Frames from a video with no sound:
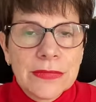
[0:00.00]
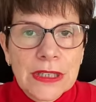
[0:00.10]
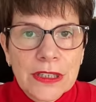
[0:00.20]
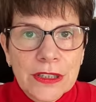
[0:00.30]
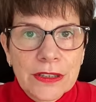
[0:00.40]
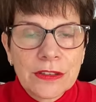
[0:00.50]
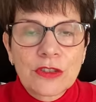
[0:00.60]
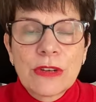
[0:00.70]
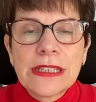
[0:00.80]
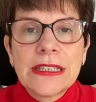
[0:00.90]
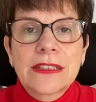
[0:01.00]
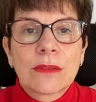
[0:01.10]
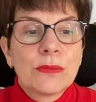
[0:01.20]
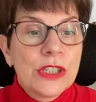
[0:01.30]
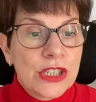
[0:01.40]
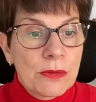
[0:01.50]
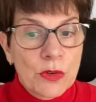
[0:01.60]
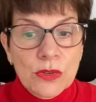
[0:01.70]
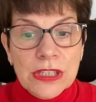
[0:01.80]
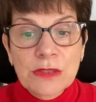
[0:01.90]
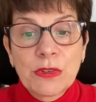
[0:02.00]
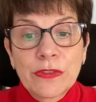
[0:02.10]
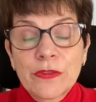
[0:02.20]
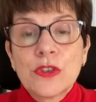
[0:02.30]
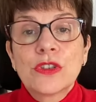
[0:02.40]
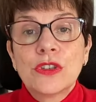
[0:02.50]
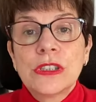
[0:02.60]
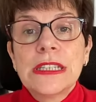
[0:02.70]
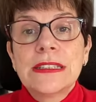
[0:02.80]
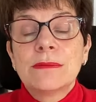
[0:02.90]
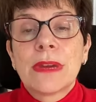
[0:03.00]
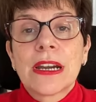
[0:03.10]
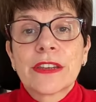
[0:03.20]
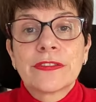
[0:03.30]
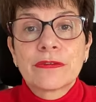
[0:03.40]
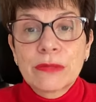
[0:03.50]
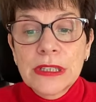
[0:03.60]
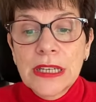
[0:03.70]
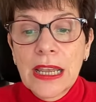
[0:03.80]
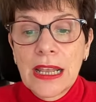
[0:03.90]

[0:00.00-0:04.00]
uh, created some body shape courses, but first you need my free